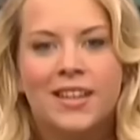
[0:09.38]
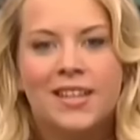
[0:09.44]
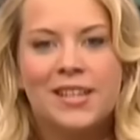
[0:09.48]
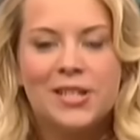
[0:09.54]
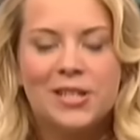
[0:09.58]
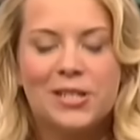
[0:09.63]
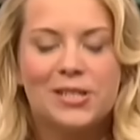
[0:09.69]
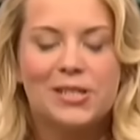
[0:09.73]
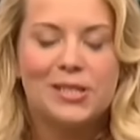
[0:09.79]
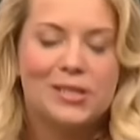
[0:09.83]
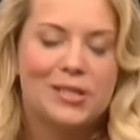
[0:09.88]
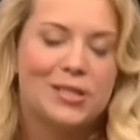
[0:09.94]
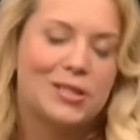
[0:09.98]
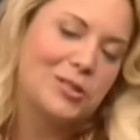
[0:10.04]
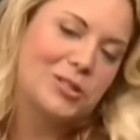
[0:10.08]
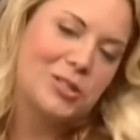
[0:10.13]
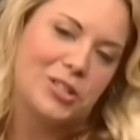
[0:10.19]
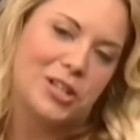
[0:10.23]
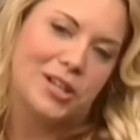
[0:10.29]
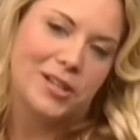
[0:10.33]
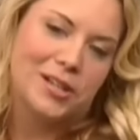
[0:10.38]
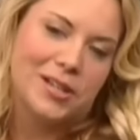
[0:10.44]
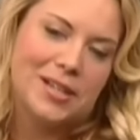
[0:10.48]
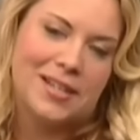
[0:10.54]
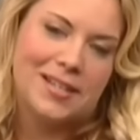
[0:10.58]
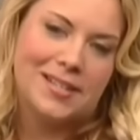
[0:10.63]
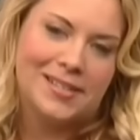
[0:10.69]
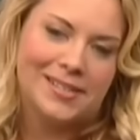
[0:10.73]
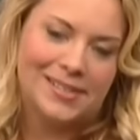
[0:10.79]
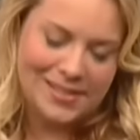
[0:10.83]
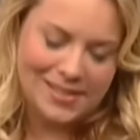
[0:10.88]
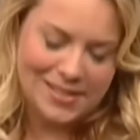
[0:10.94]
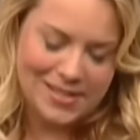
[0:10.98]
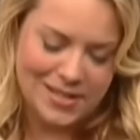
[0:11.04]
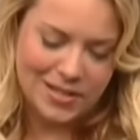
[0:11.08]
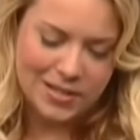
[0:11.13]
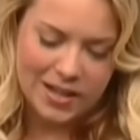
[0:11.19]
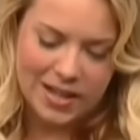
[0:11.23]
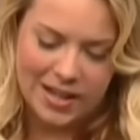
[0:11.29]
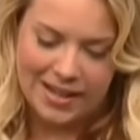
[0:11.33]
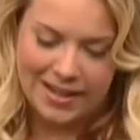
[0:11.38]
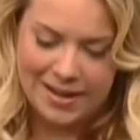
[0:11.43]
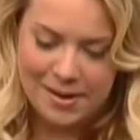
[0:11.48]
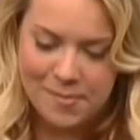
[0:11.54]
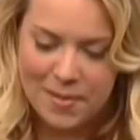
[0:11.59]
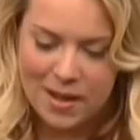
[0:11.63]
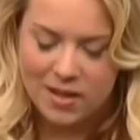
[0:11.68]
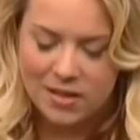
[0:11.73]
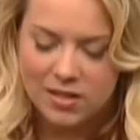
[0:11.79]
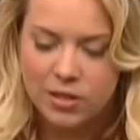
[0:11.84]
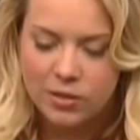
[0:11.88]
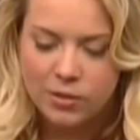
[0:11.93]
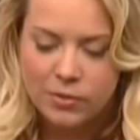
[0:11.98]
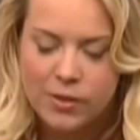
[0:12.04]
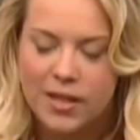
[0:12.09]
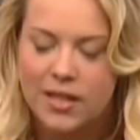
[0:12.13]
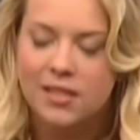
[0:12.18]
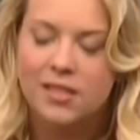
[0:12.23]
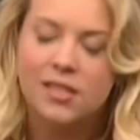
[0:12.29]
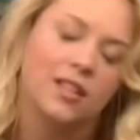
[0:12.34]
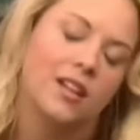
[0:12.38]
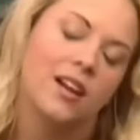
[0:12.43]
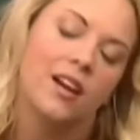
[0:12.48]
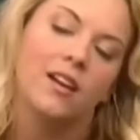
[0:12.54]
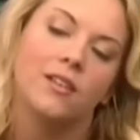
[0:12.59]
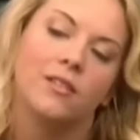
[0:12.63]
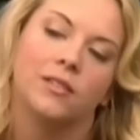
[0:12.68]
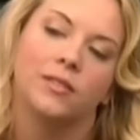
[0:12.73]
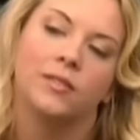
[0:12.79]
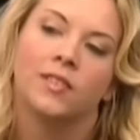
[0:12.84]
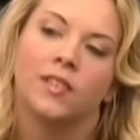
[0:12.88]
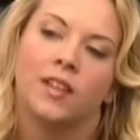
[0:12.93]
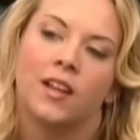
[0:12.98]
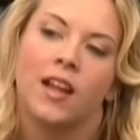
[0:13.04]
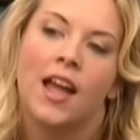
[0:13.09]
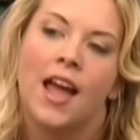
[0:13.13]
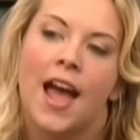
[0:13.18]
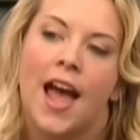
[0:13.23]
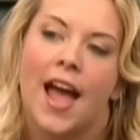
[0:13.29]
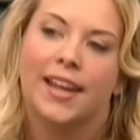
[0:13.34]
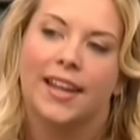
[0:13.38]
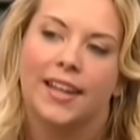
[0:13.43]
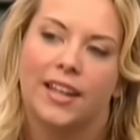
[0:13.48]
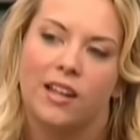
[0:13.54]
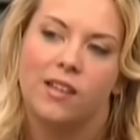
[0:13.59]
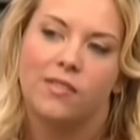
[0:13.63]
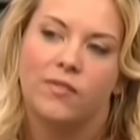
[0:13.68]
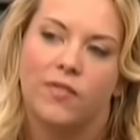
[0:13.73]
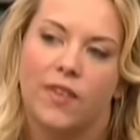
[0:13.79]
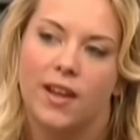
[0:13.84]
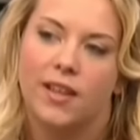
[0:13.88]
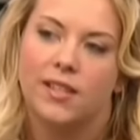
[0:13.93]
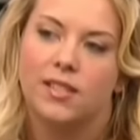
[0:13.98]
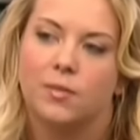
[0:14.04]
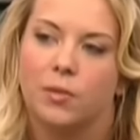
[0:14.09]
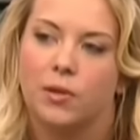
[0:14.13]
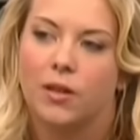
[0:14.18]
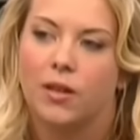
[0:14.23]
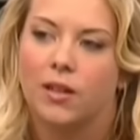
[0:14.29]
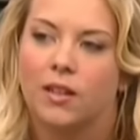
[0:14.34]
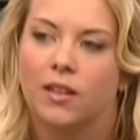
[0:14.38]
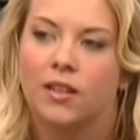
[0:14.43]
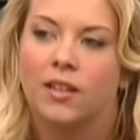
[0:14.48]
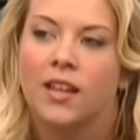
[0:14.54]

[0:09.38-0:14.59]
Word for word: Here's the deal, Jerry. Yep. Okay, about two weeks ago, I get on Facebook.